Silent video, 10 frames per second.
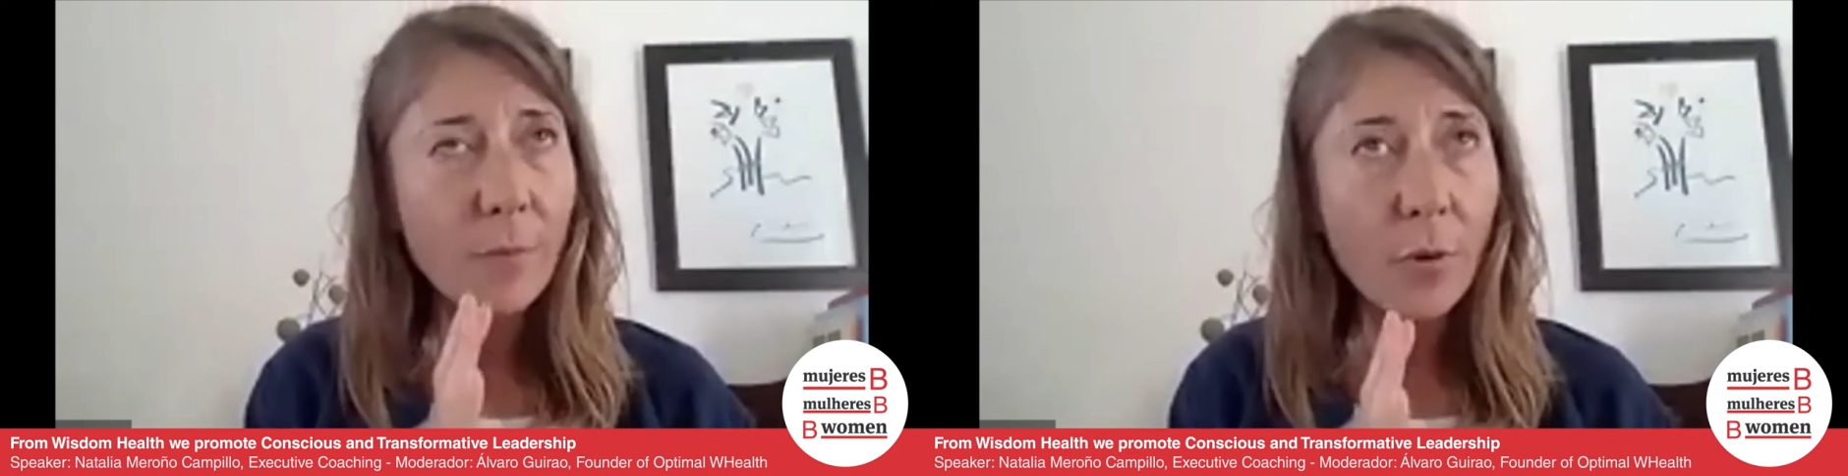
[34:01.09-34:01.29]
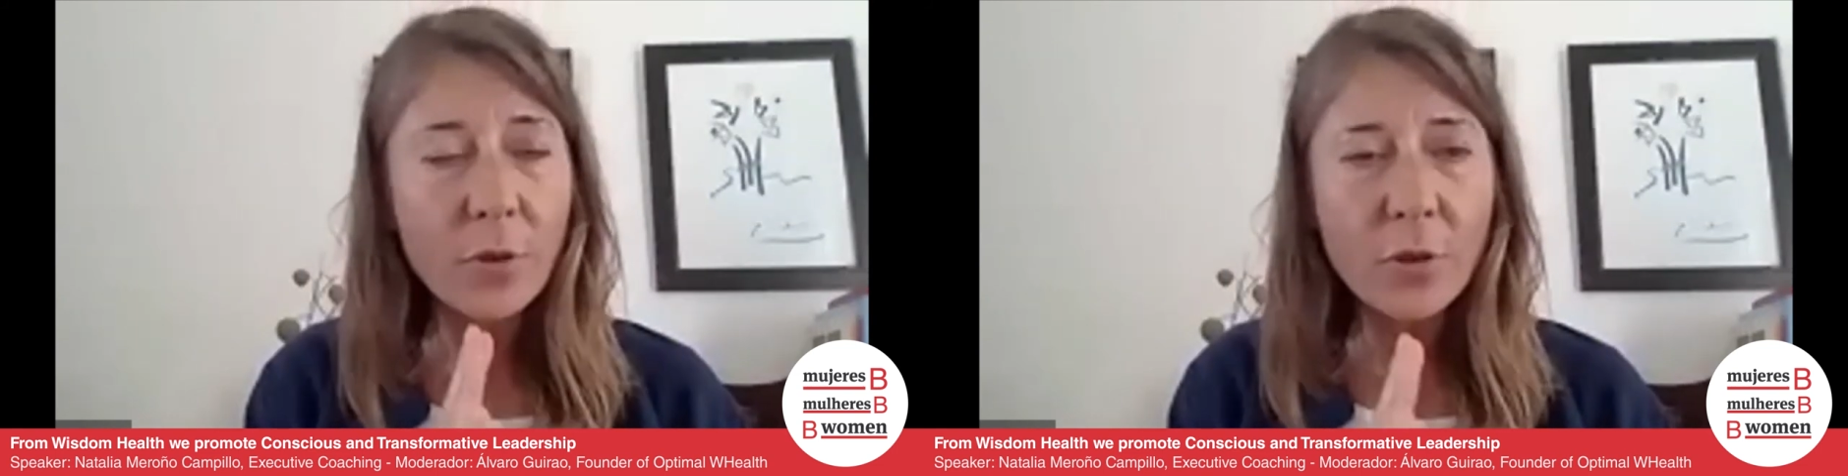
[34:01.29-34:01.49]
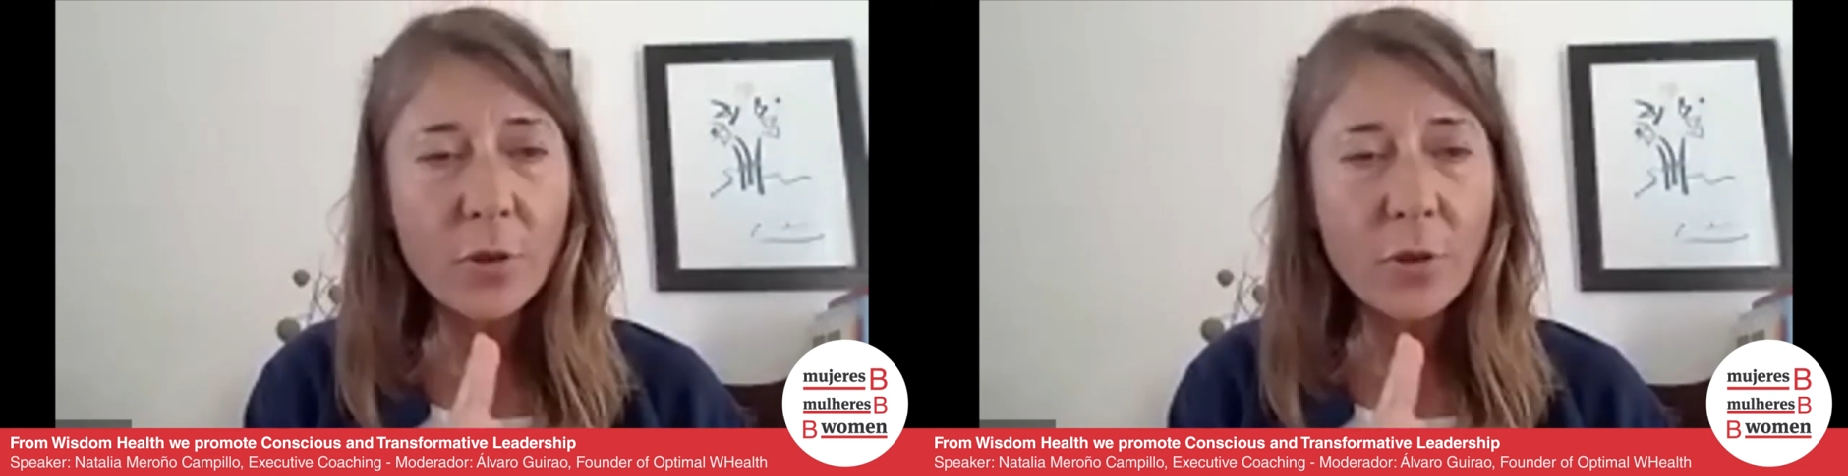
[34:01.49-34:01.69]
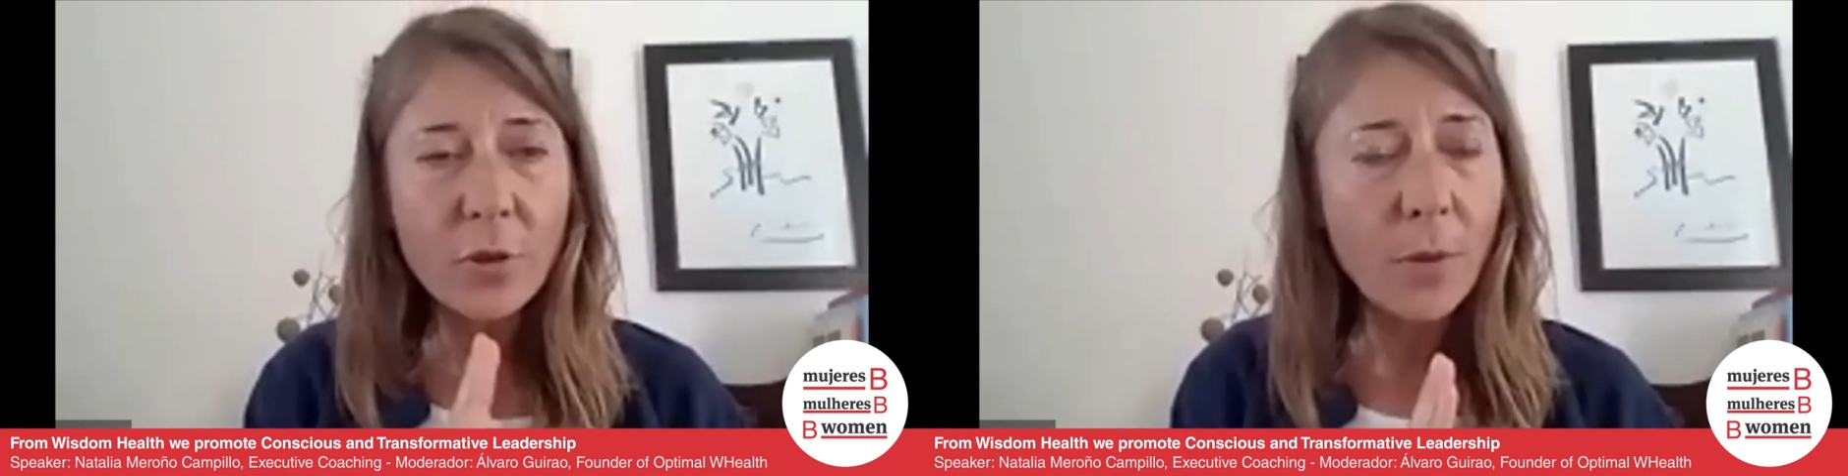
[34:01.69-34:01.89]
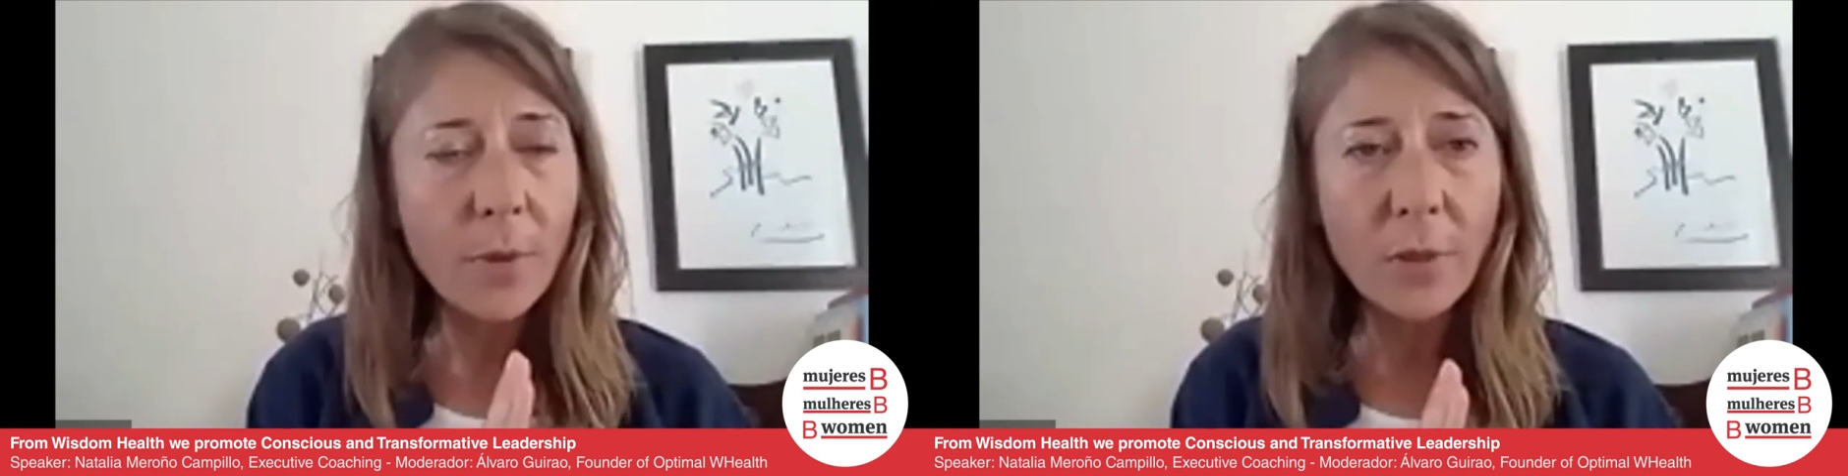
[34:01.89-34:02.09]
point of
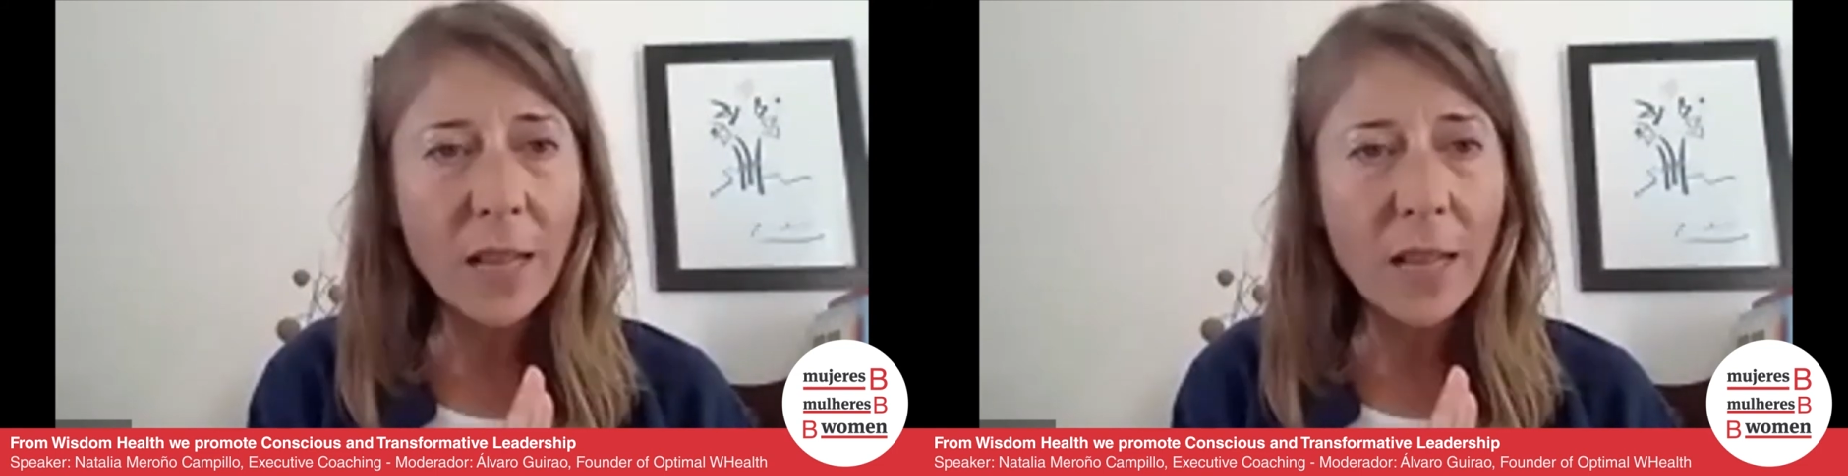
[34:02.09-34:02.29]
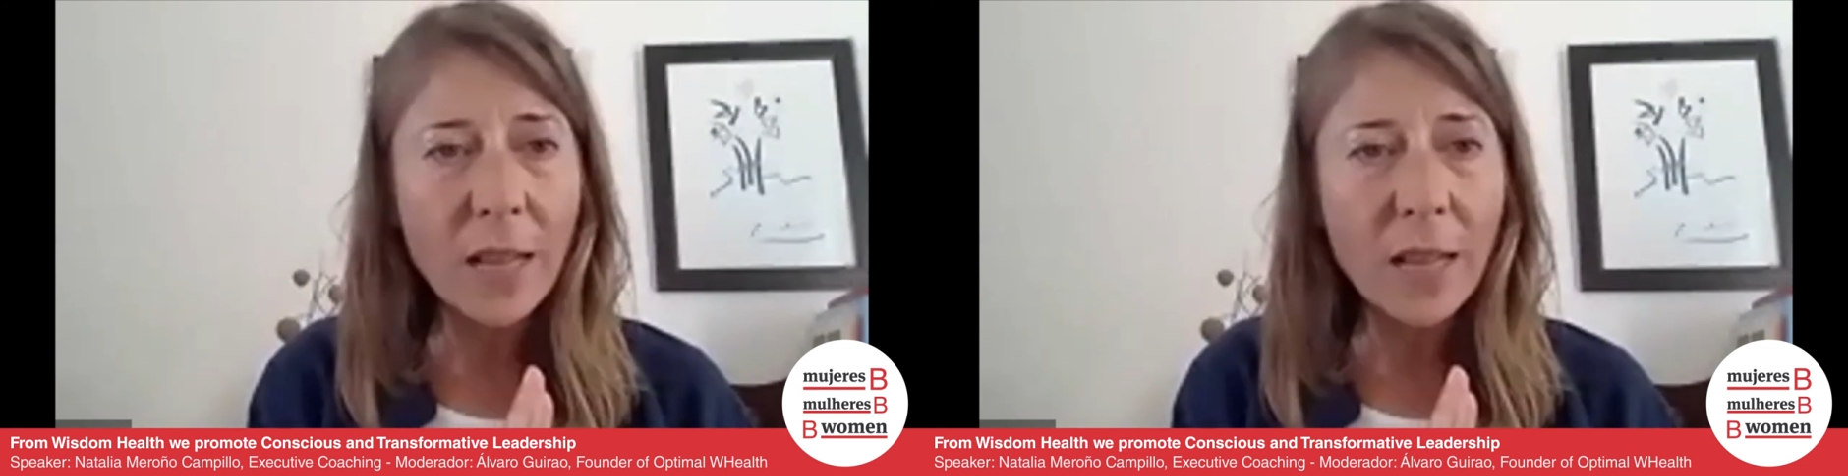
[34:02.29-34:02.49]
view about life,